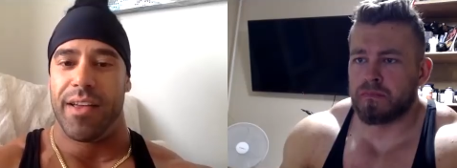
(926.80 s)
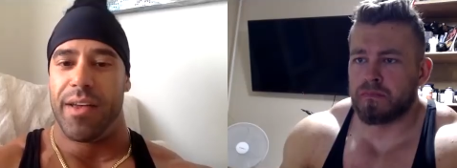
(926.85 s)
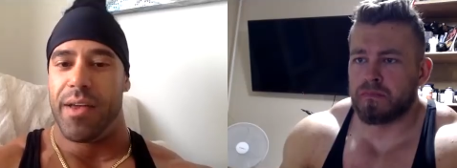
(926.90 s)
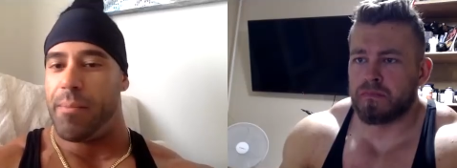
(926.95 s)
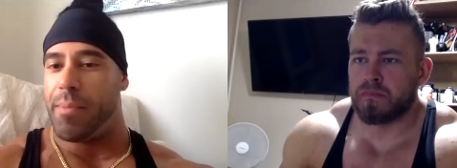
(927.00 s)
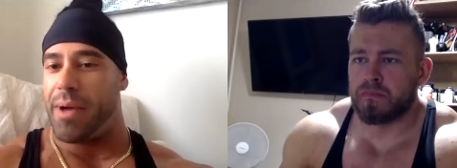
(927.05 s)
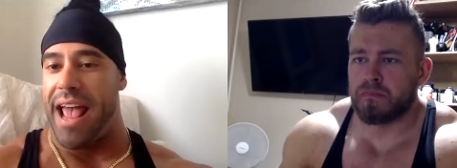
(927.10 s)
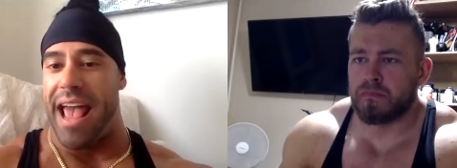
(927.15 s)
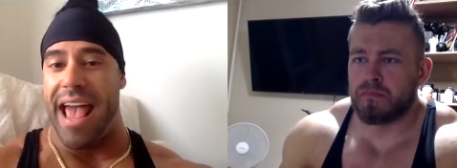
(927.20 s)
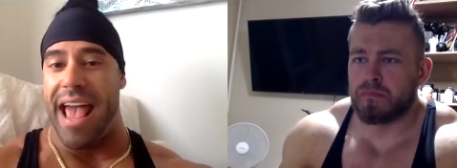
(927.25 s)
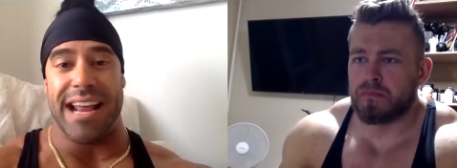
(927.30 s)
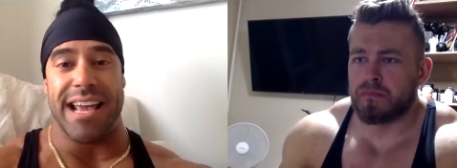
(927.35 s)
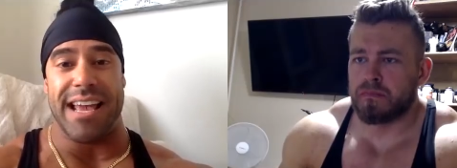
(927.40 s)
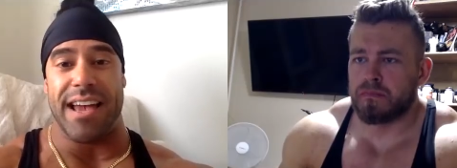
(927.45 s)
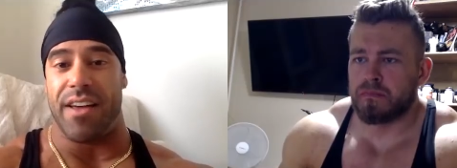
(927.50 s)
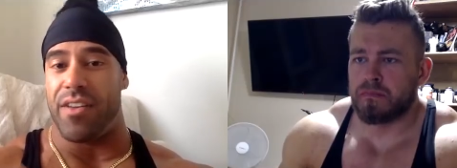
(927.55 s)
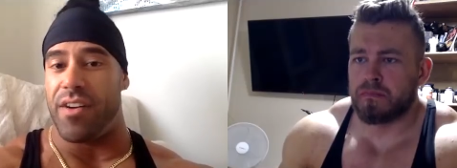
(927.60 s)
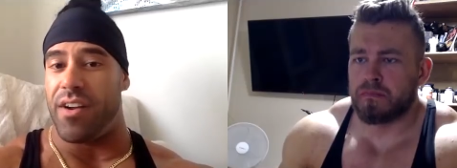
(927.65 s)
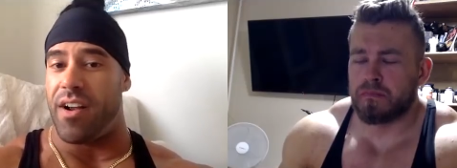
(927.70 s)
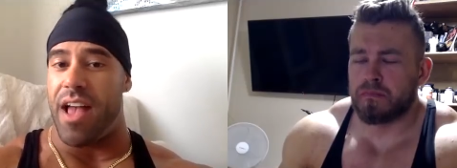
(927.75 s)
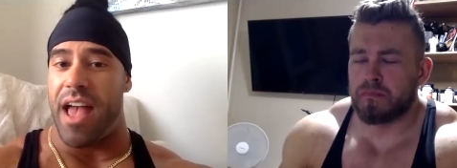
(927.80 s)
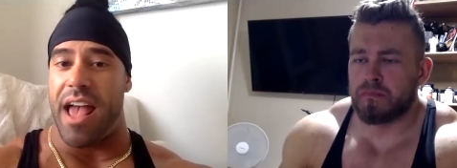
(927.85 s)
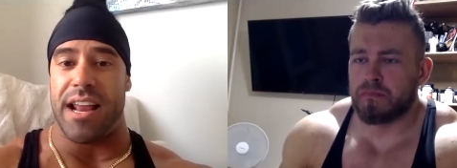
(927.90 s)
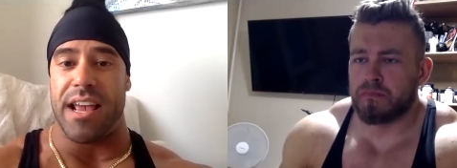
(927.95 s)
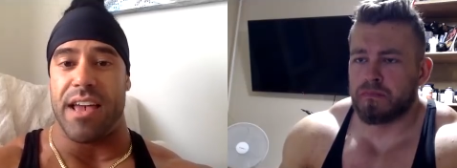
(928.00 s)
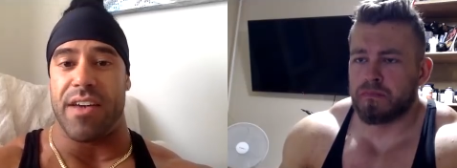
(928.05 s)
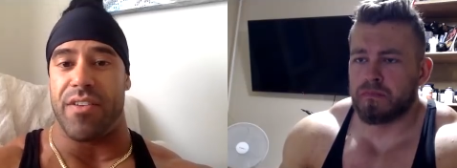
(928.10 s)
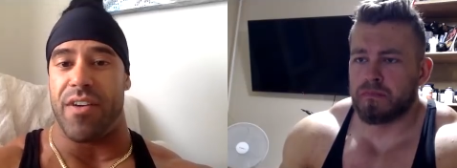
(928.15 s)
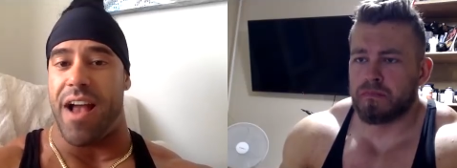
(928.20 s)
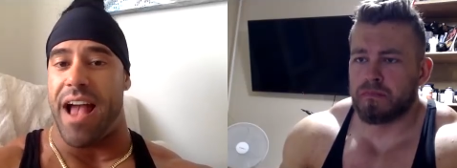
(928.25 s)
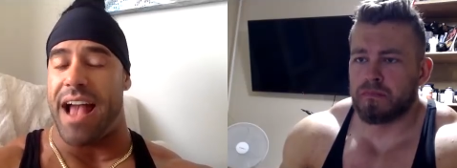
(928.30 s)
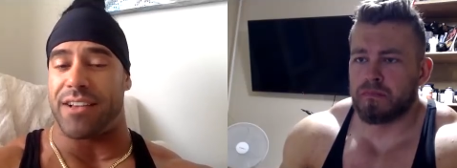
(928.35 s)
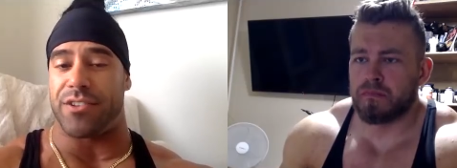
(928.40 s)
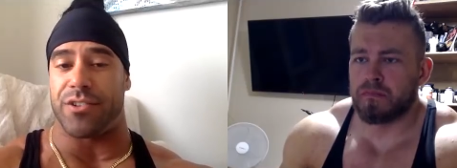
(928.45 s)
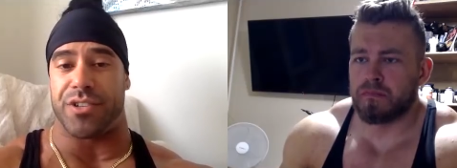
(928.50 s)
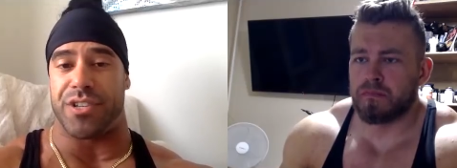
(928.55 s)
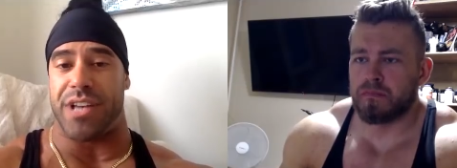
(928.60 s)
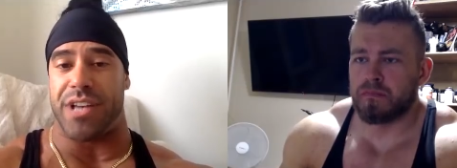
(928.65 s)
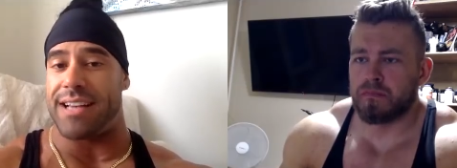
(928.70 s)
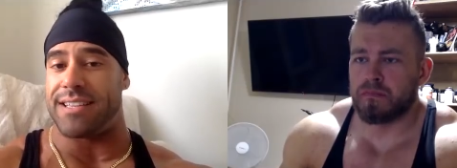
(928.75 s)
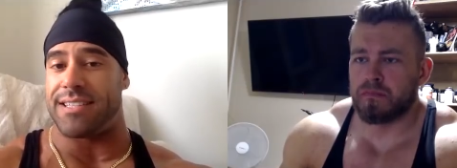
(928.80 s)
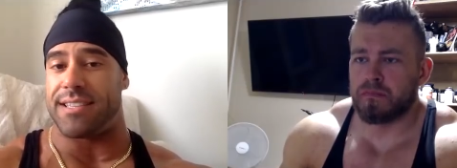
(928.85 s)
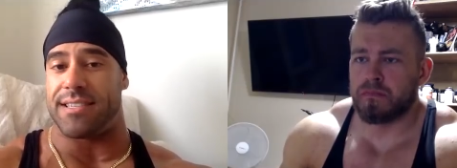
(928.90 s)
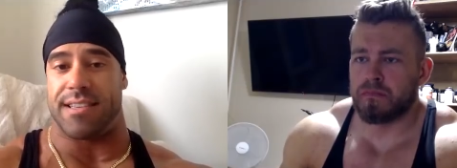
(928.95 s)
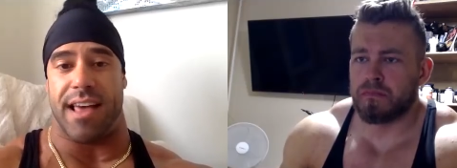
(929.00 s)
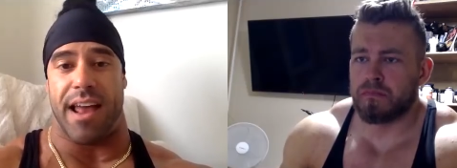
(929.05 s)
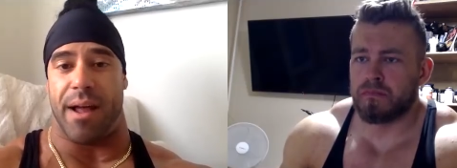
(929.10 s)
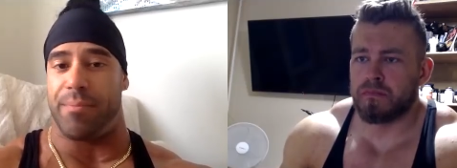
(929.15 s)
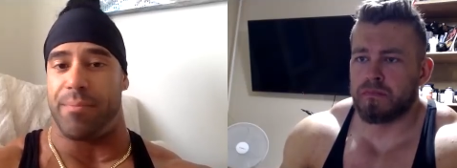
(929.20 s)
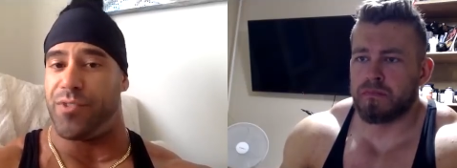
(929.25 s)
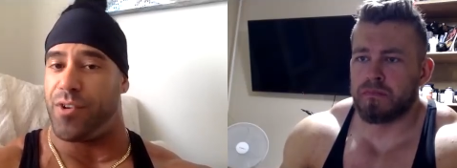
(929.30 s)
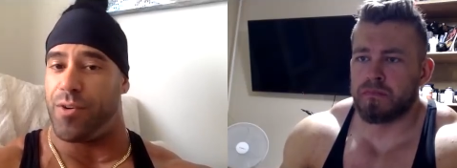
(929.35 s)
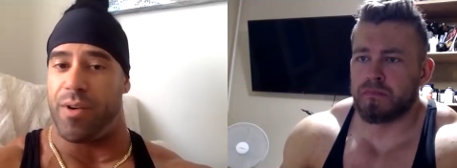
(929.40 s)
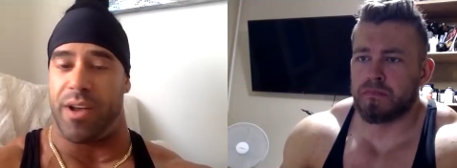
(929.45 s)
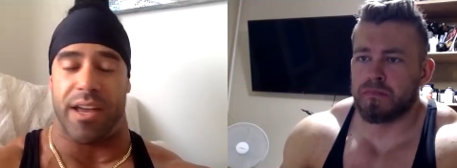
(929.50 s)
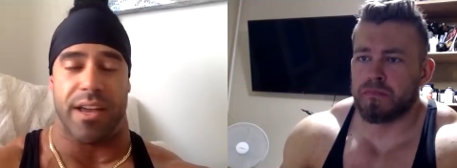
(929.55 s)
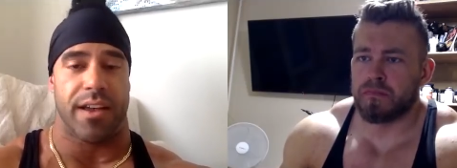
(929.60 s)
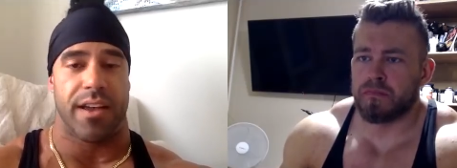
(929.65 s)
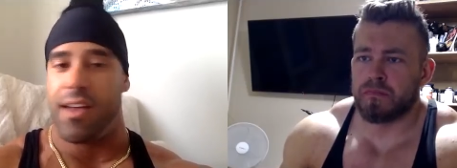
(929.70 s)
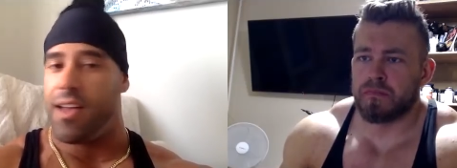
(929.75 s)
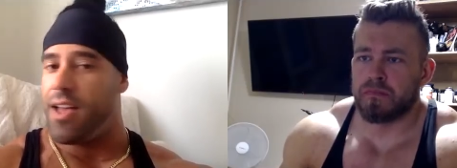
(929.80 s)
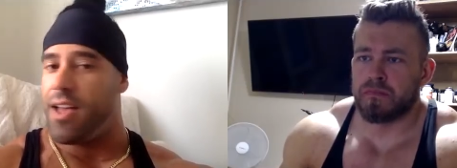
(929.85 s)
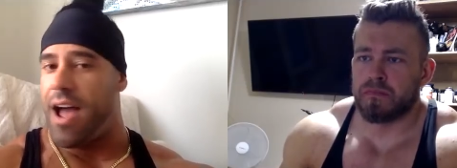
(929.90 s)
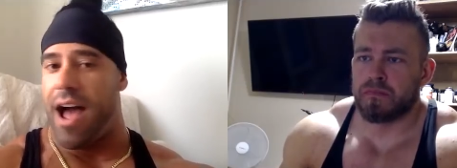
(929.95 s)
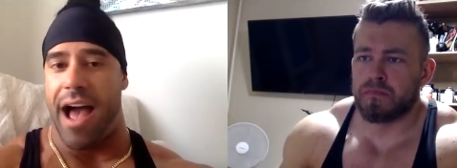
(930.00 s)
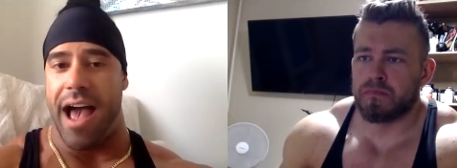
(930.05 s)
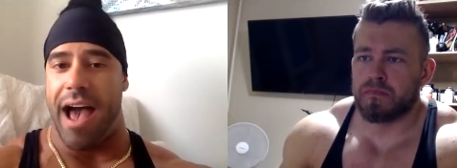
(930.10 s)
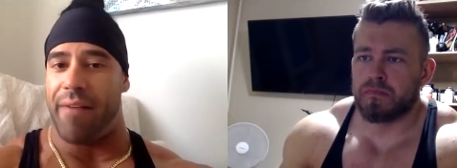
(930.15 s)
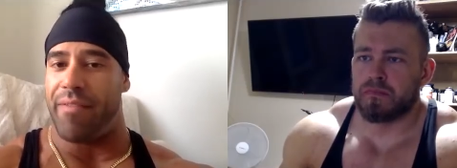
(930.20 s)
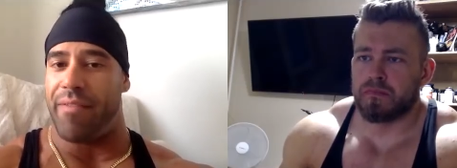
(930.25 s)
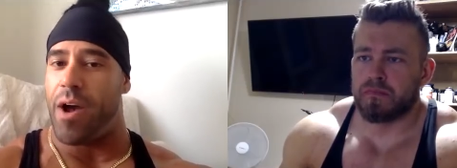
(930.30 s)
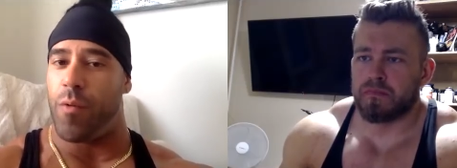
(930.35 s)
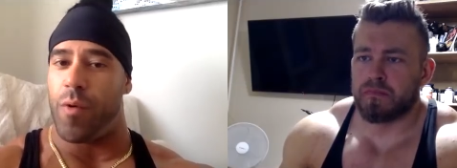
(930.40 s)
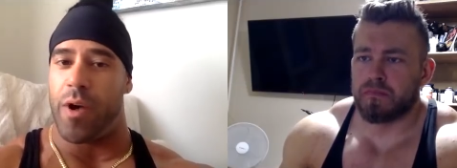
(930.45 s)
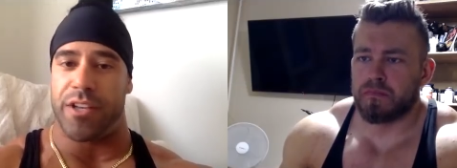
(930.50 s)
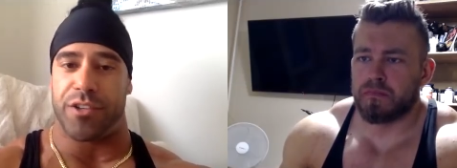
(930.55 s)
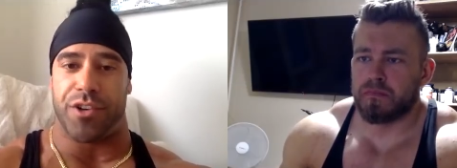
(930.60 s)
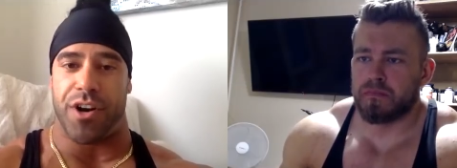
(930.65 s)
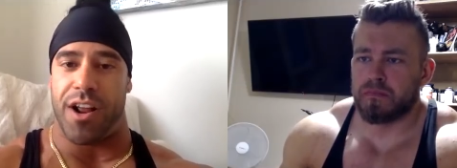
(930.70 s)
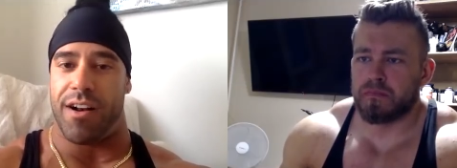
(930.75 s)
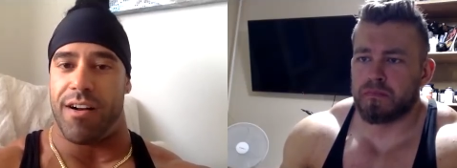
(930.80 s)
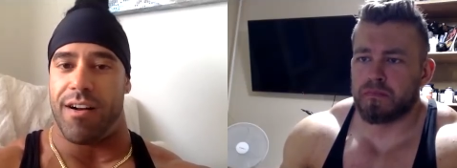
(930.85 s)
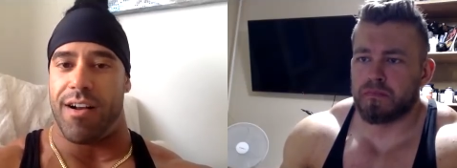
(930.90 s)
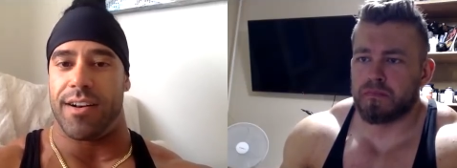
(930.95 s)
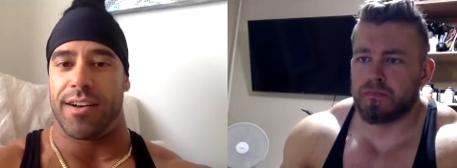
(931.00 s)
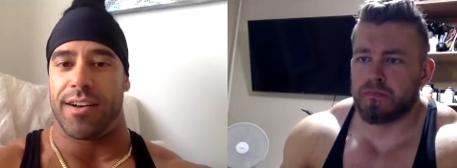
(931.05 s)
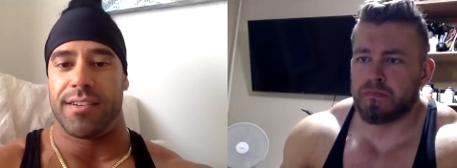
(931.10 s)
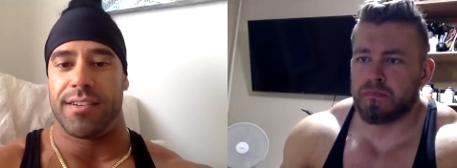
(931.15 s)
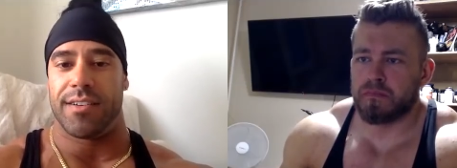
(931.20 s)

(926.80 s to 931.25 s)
Speaker 1: But any other any other exercises that I'm doing, I have that weight trainer on.